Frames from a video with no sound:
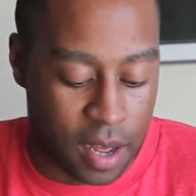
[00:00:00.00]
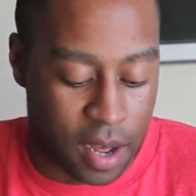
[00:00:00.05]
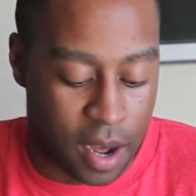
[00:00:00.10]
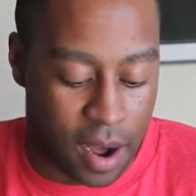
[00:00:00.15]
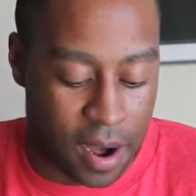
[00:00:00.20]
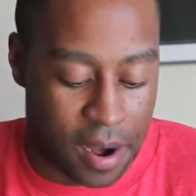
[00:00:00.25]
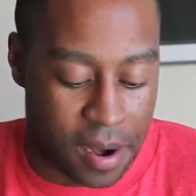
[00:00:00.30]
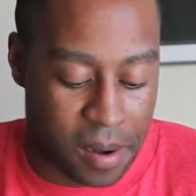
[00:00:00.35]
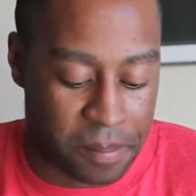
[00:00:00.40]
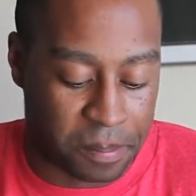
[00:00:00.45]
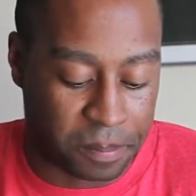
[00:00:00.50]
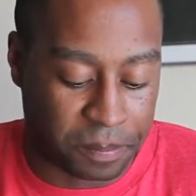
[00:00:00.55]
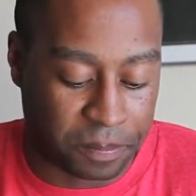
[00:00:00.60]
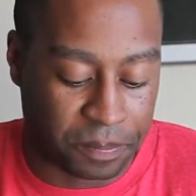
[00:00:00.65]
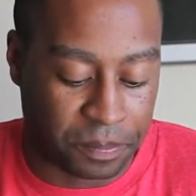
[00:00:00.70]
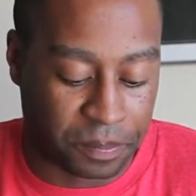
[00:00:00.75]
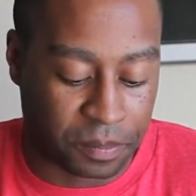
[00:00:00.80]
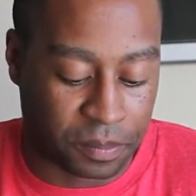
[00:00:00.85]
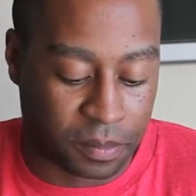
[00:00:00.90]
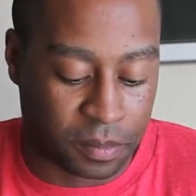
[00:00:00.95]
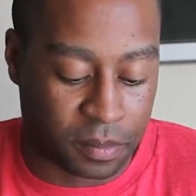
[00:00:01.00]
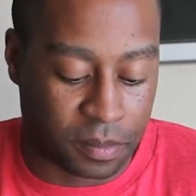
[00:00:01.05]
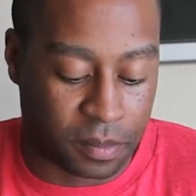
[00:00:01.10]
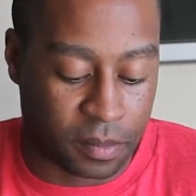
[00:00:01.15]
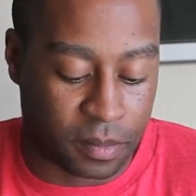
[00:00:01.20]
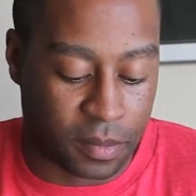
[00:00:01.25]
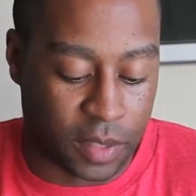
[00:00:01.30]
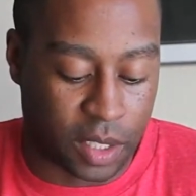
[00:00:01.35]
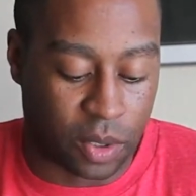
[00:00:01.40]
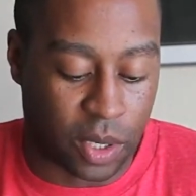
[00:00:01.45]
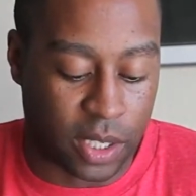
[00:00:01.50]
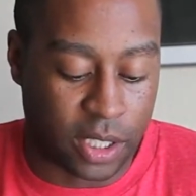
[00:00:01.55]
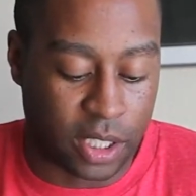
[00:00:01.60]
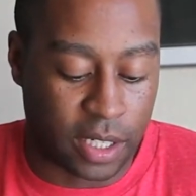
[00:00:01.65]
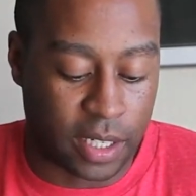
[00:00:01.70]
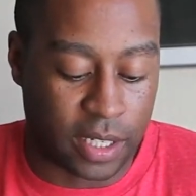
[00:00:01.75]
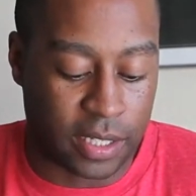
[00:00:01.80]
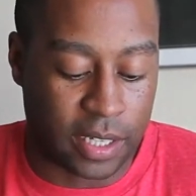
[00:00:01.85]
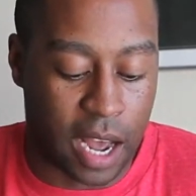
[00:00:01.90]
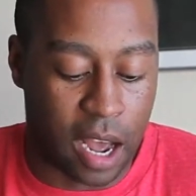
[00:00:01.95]
The question
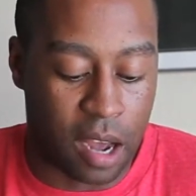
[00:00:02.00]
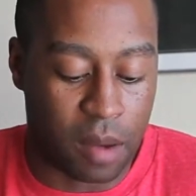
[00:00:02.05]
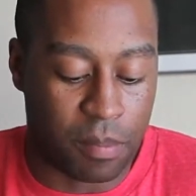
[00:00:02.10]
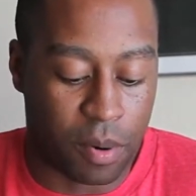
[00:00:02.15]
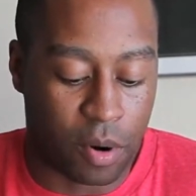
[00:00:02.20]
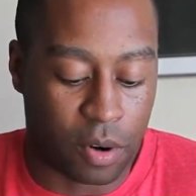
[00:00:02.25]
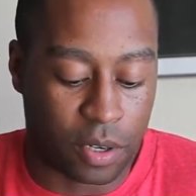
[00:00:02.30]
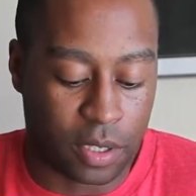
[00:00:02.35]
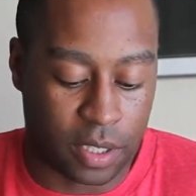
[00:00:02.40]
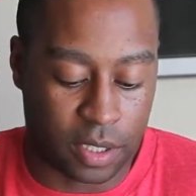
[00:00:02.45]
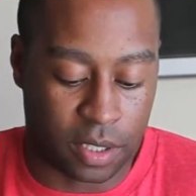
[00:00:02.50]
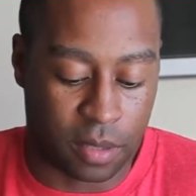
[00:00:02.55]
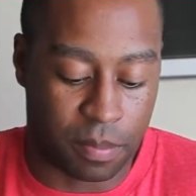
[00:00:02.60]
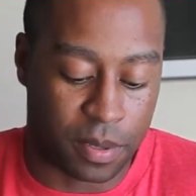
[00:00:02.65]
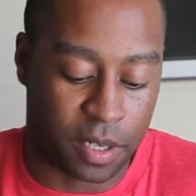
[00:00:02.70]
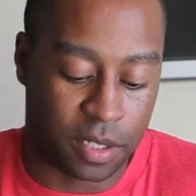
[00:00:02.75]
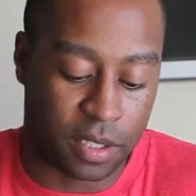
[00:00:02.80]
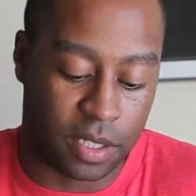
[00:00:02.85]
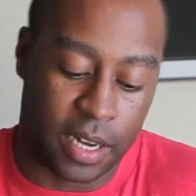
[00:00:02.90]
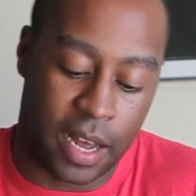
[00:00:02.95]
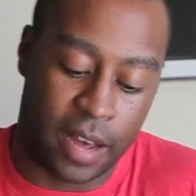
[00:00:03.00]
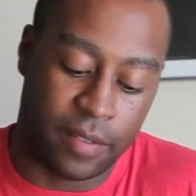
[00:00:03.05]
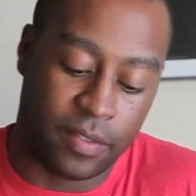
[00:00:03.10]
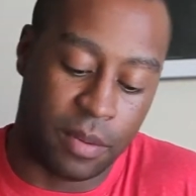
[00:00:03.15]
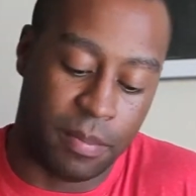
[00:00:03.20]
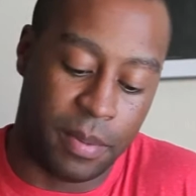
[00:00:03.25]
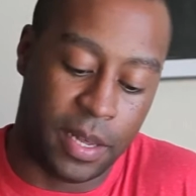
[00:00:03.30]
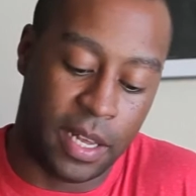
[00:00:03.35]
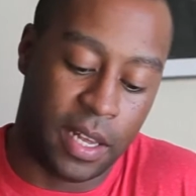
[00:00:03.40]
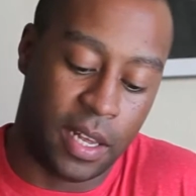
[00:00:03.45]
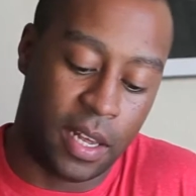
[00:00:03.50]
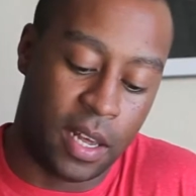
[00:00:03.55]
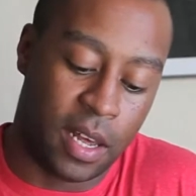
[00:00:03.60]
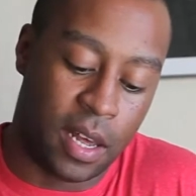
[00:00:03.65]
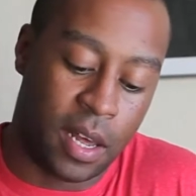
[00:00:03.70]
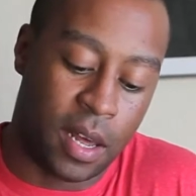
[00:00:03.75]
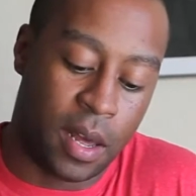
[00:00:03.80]
is, how important does a person have to be